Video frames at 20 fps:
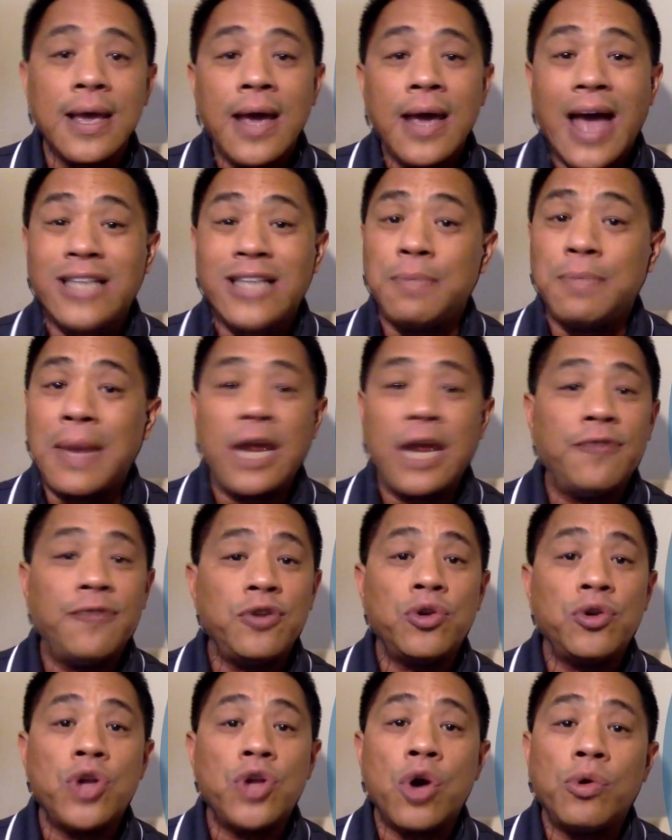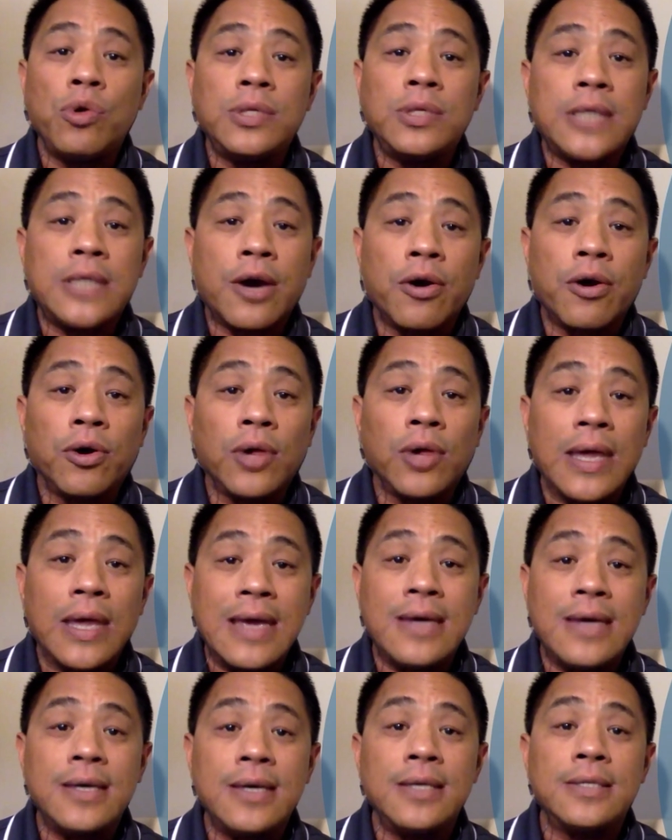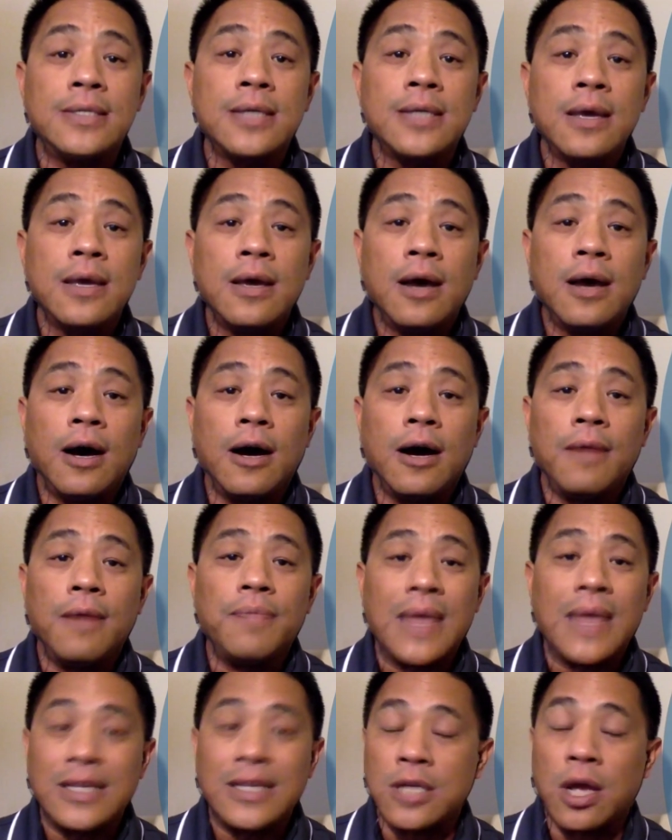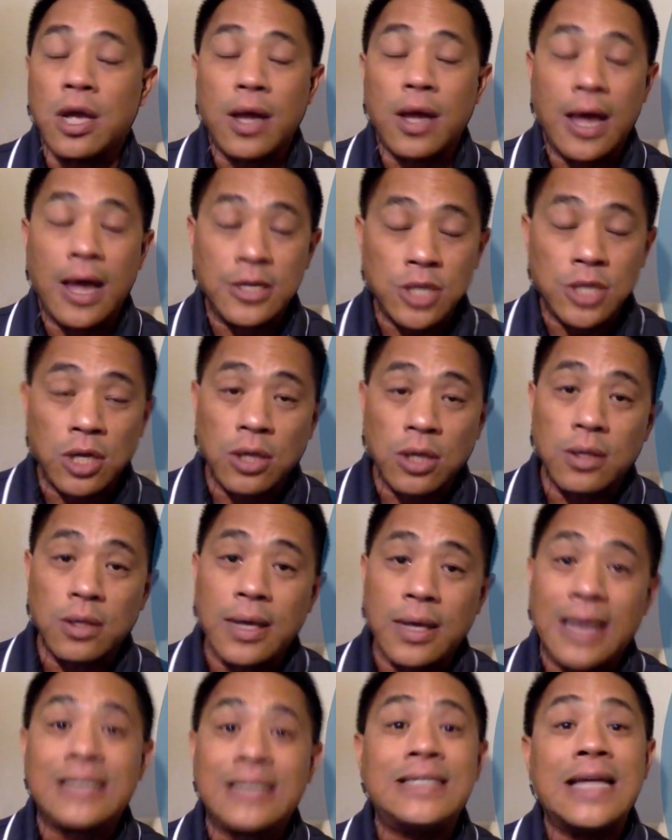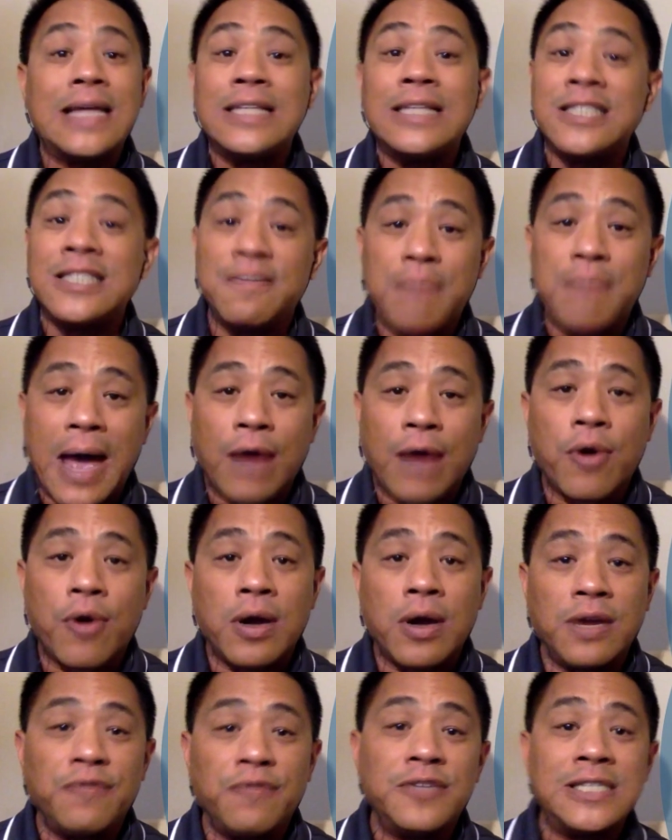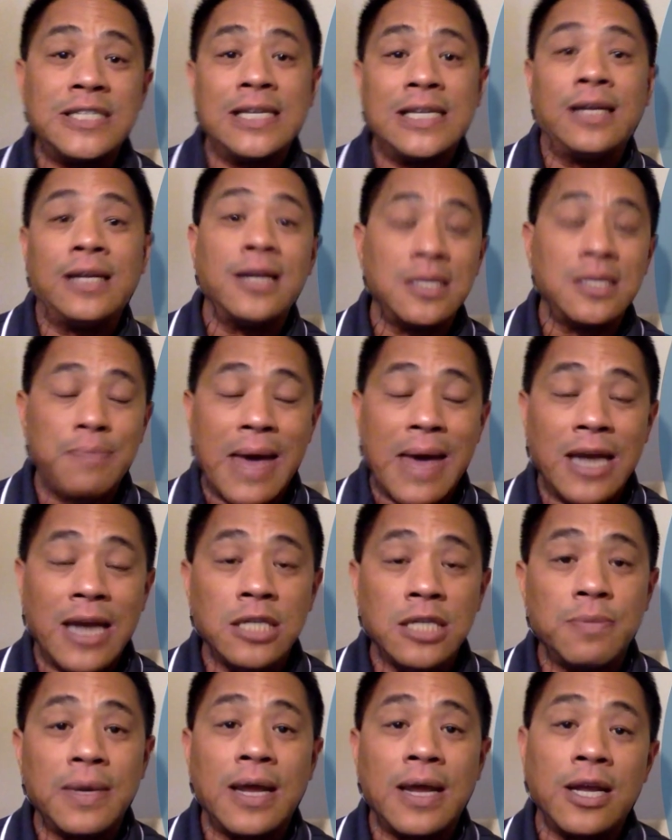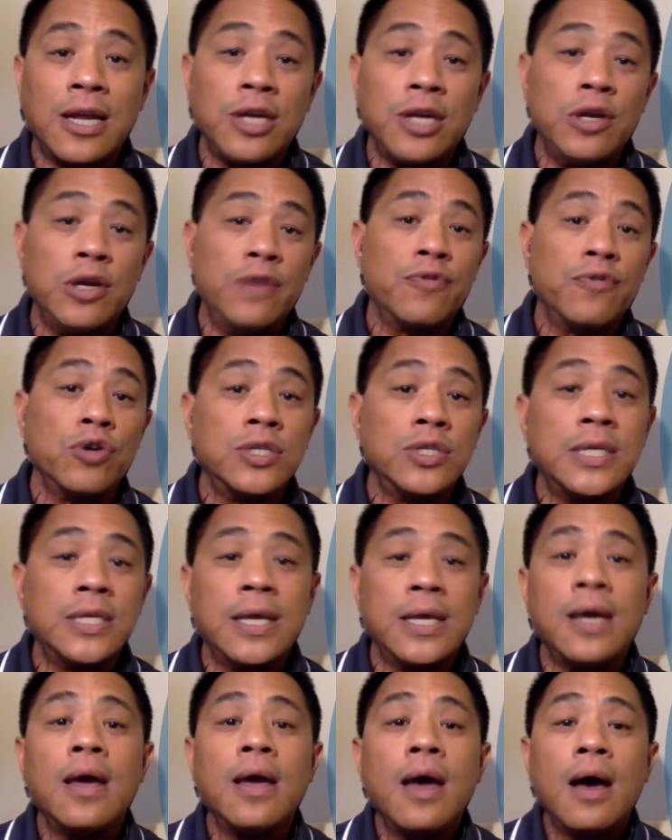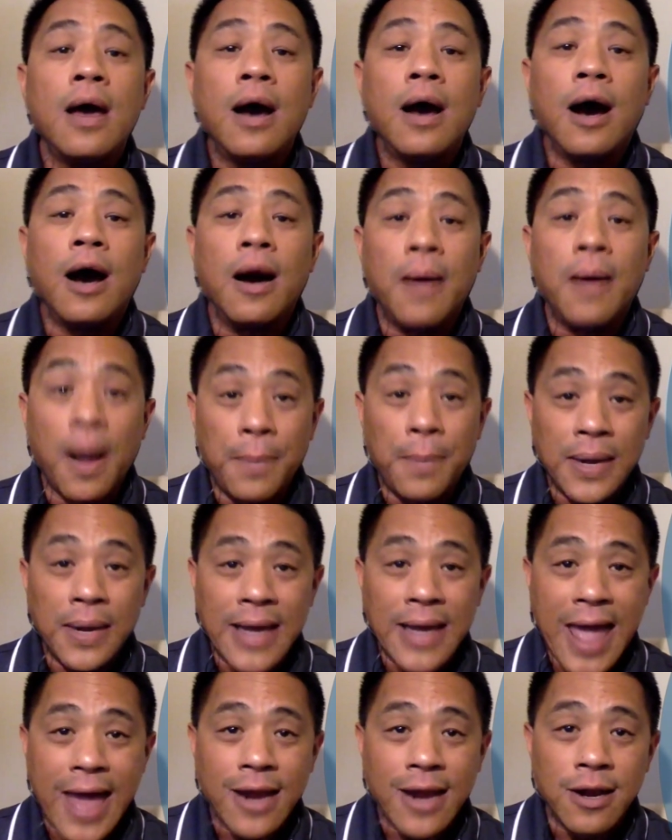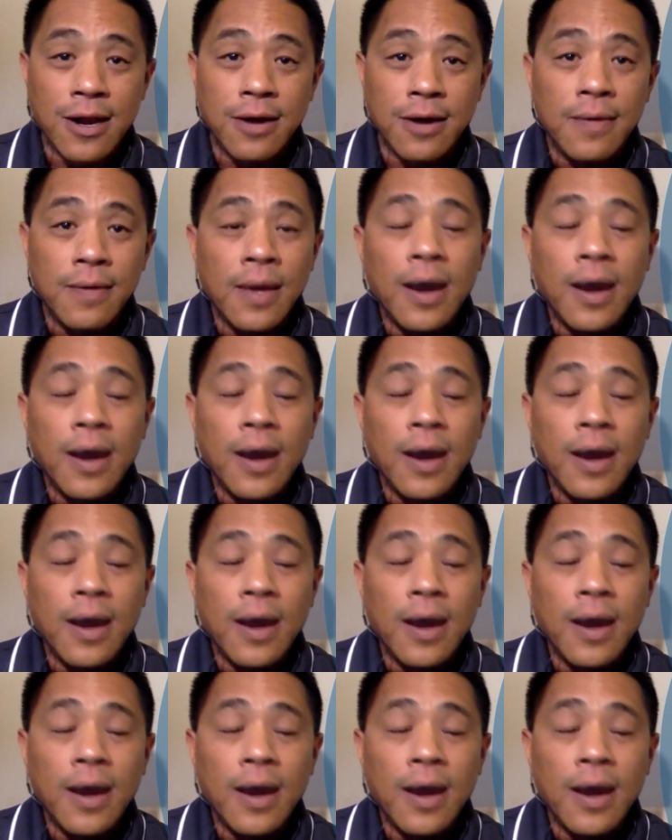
As many of you know, Daryl is has a extensive background in facilities management at a university up in Canada.